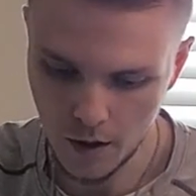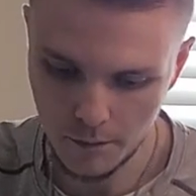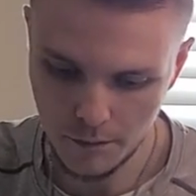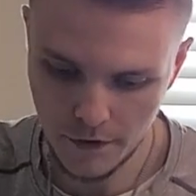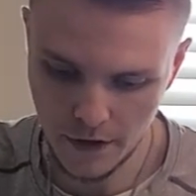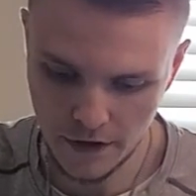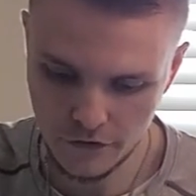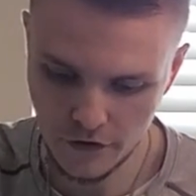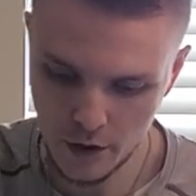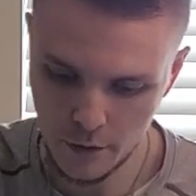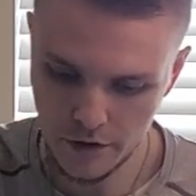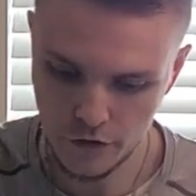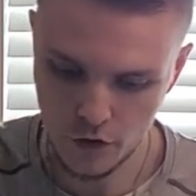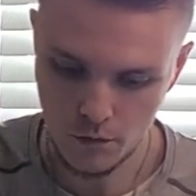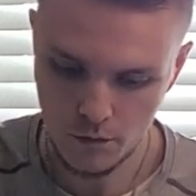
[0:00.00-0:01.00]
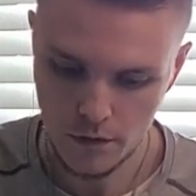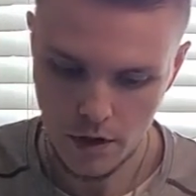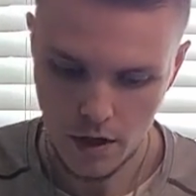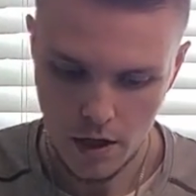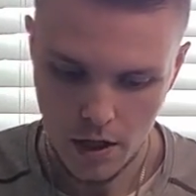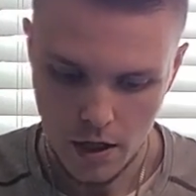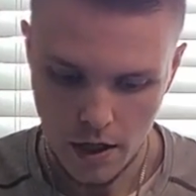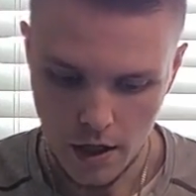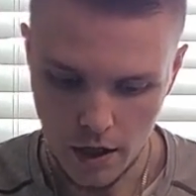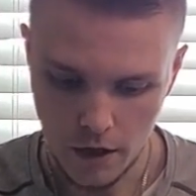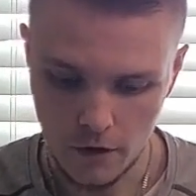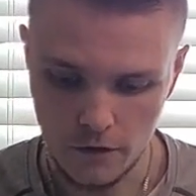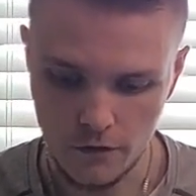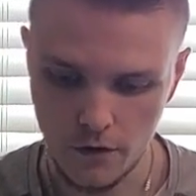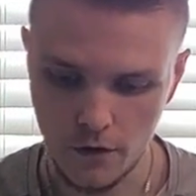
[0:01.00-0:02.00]
The next thing I want to do
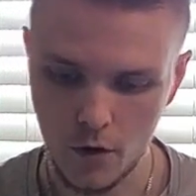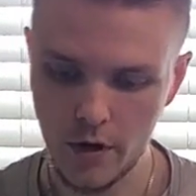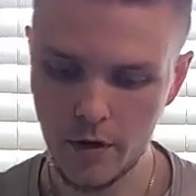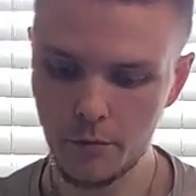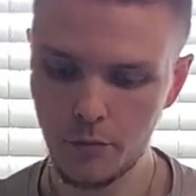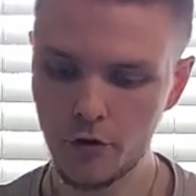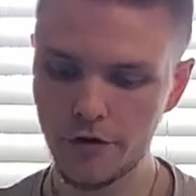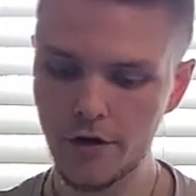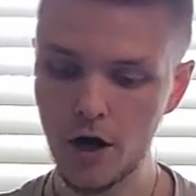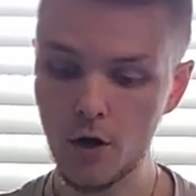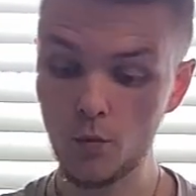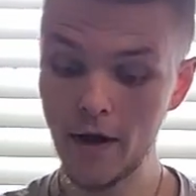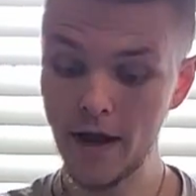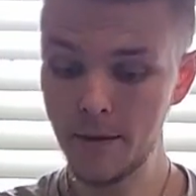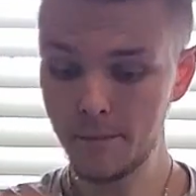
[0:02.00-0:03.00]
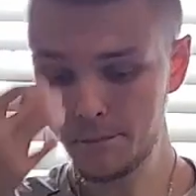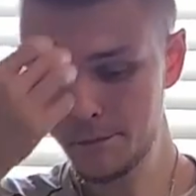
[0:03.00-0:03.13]
is go ahead and put in our RAM.